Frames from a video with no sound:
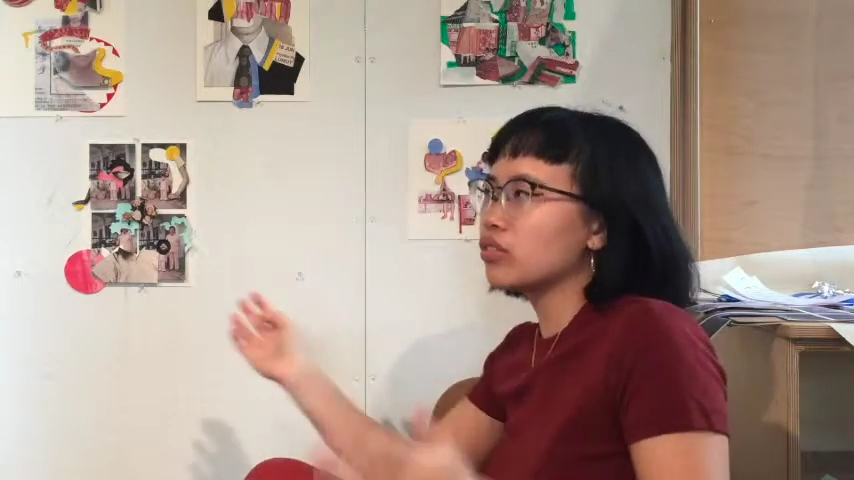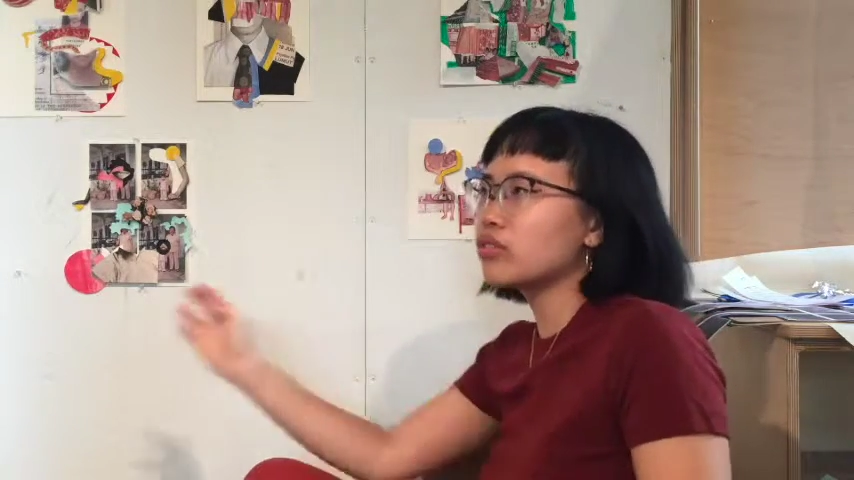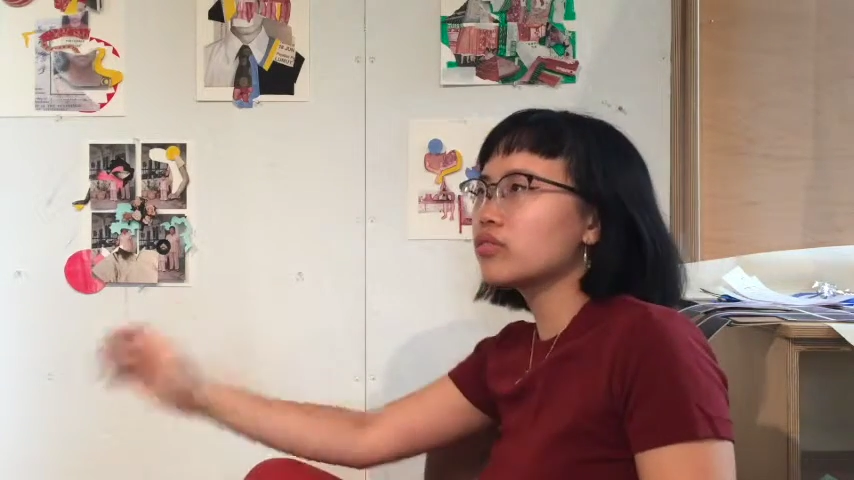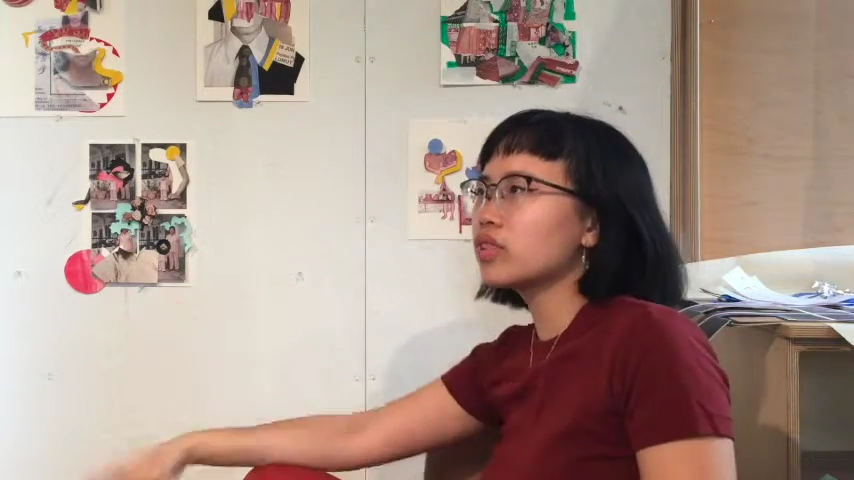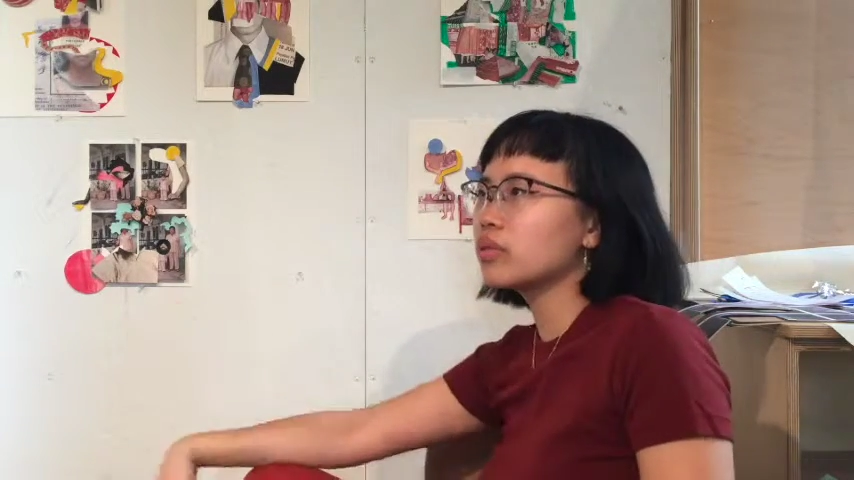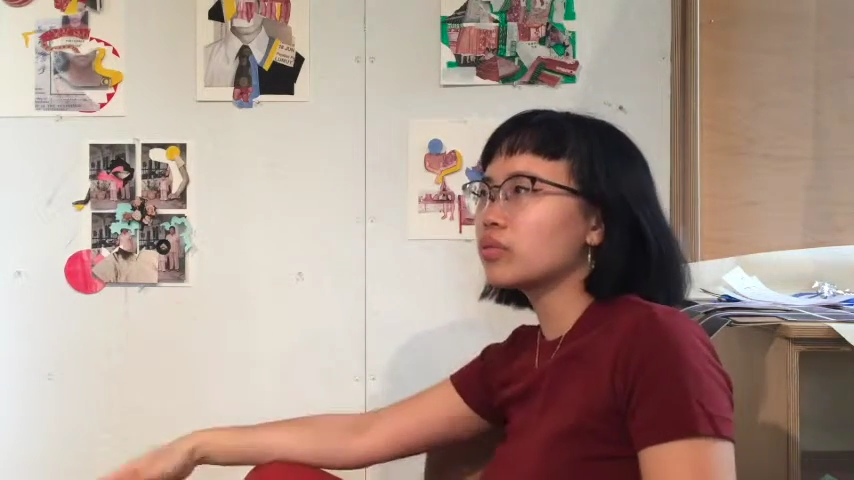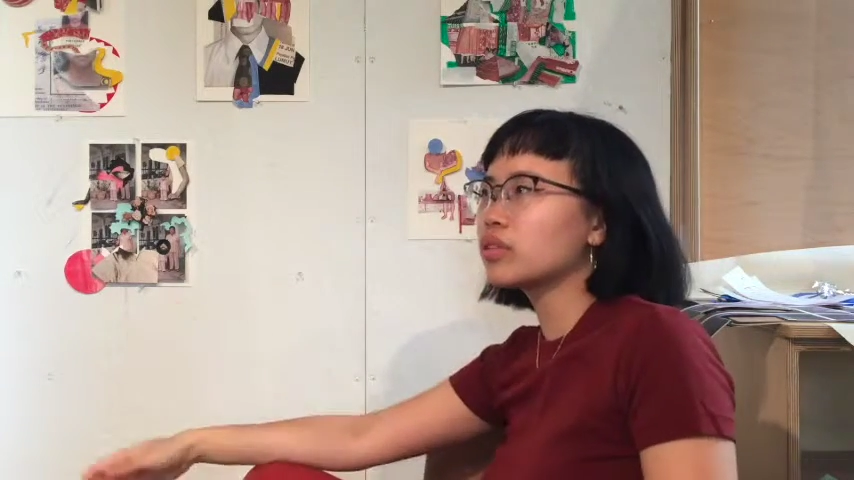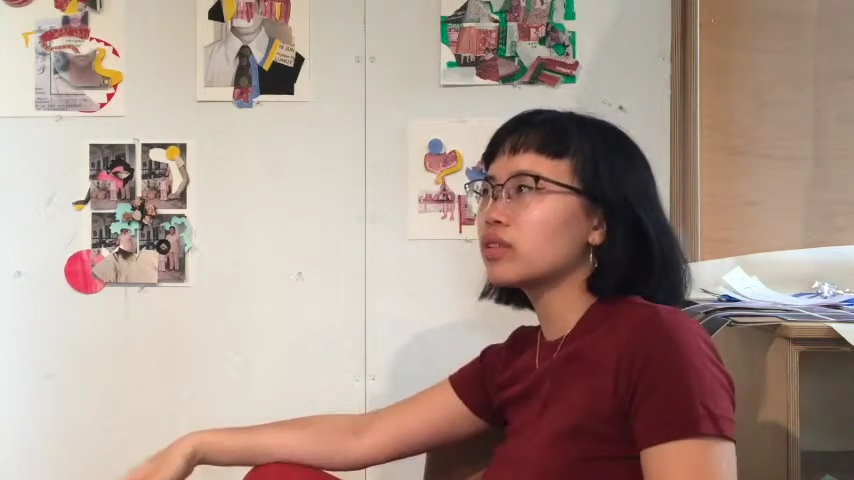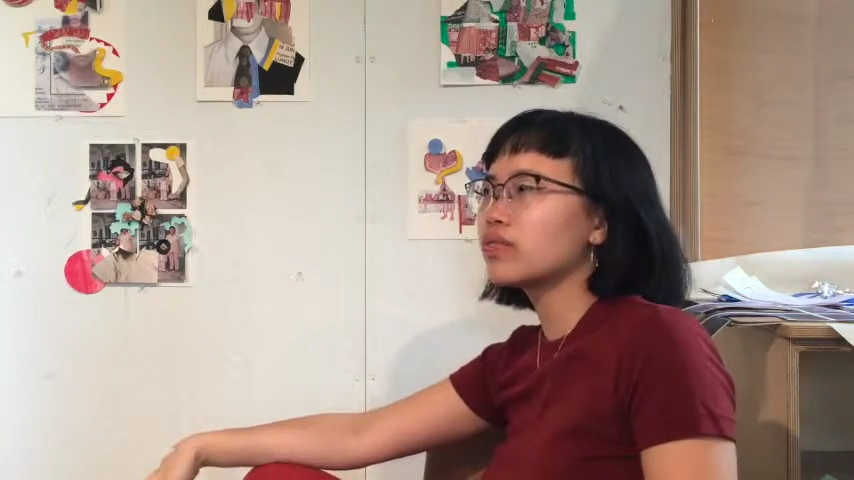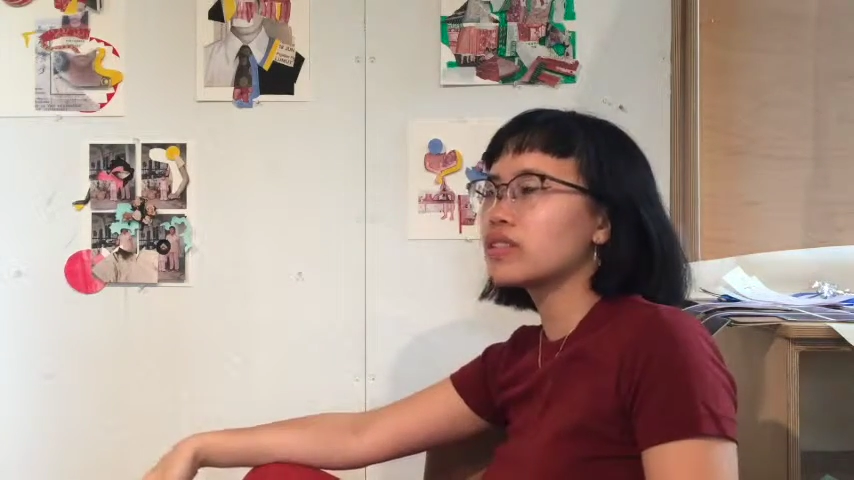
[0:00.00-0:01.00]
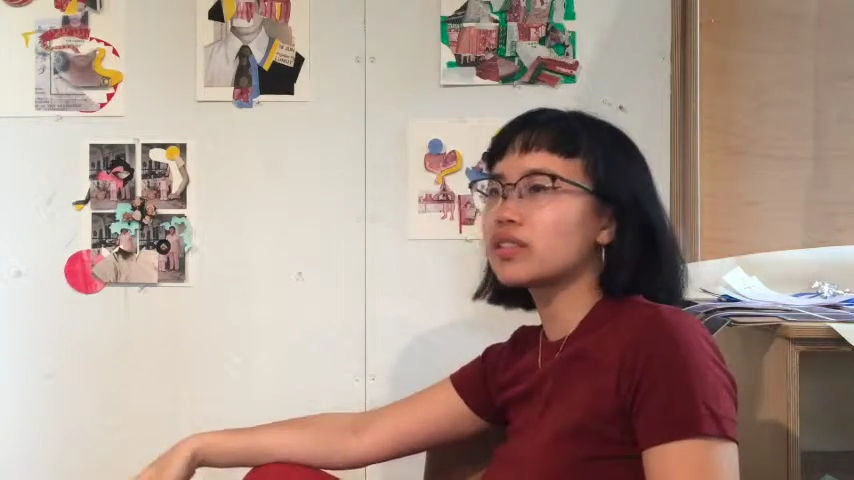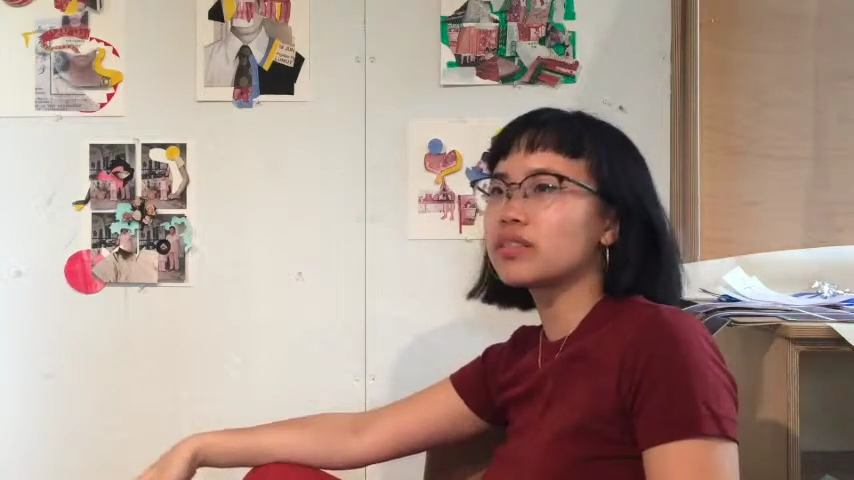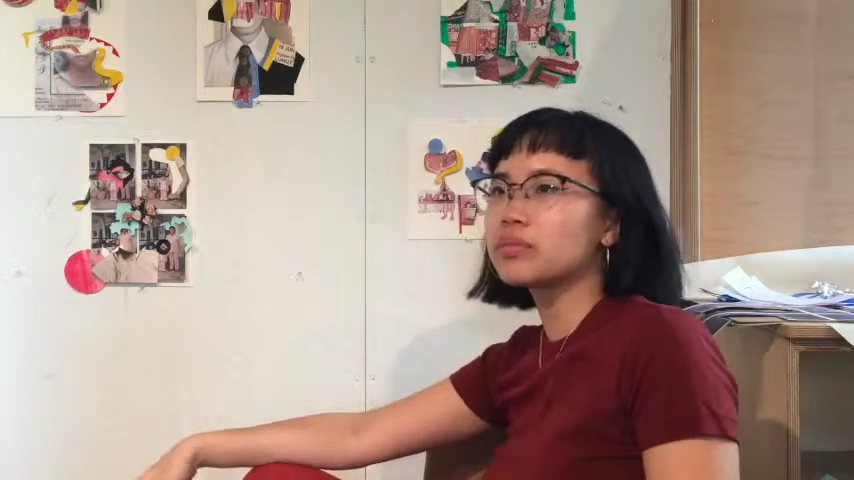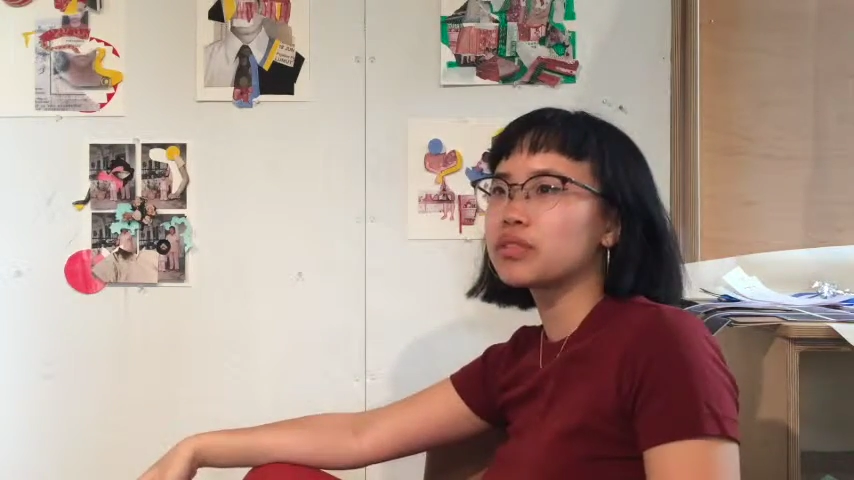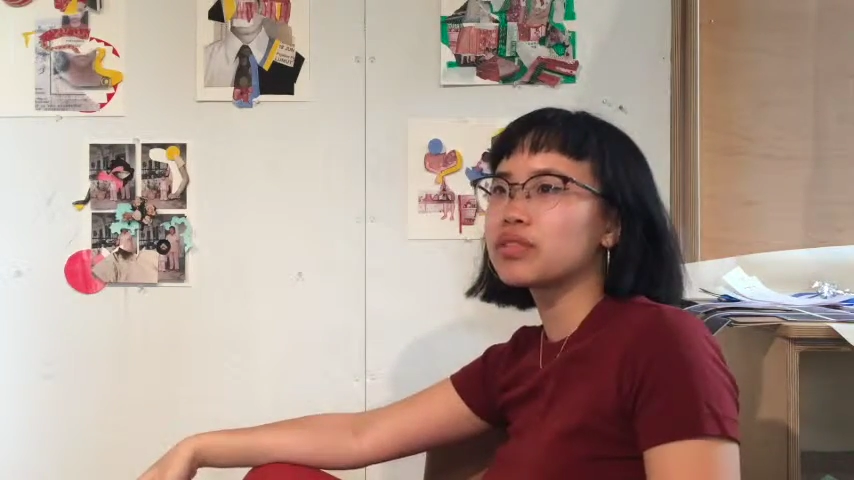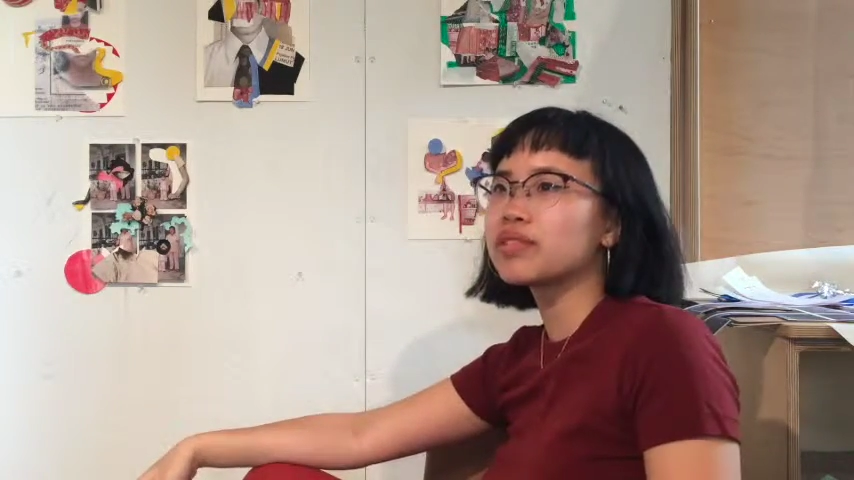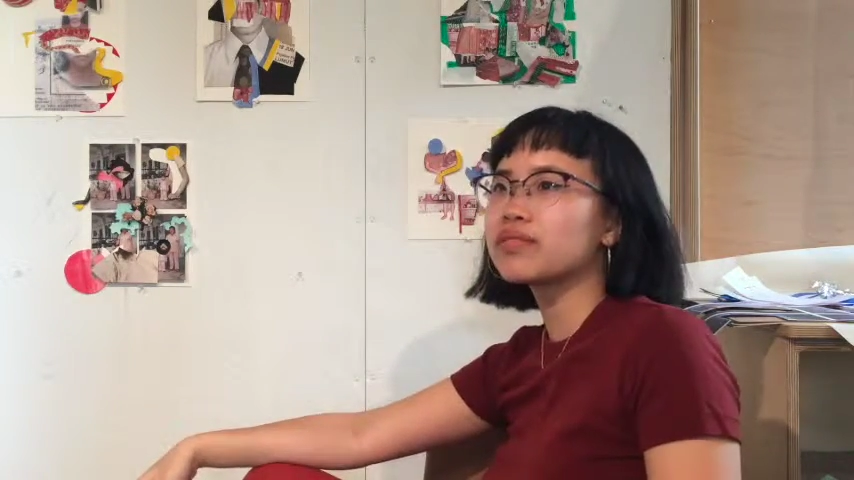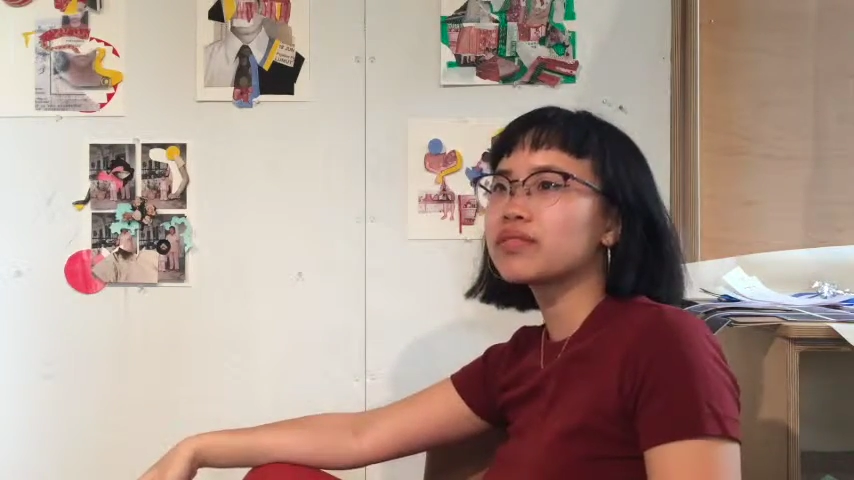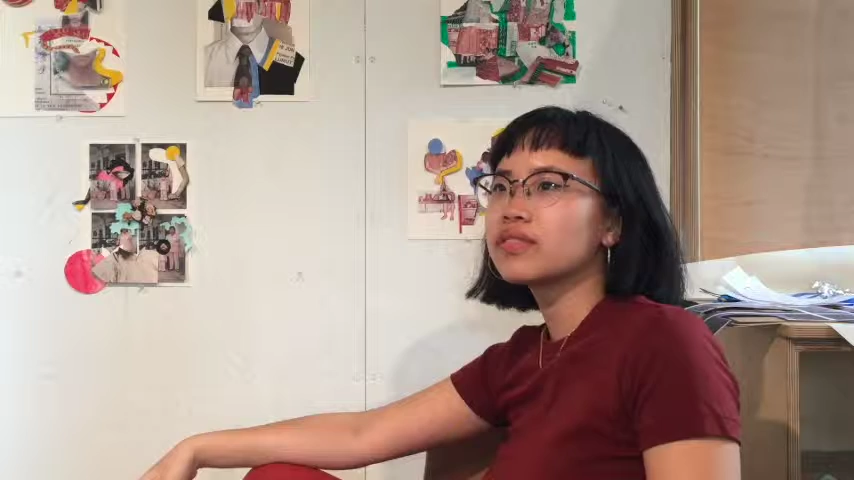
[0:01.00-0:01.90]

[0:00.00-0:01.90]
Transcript: also like pretty physically abusive.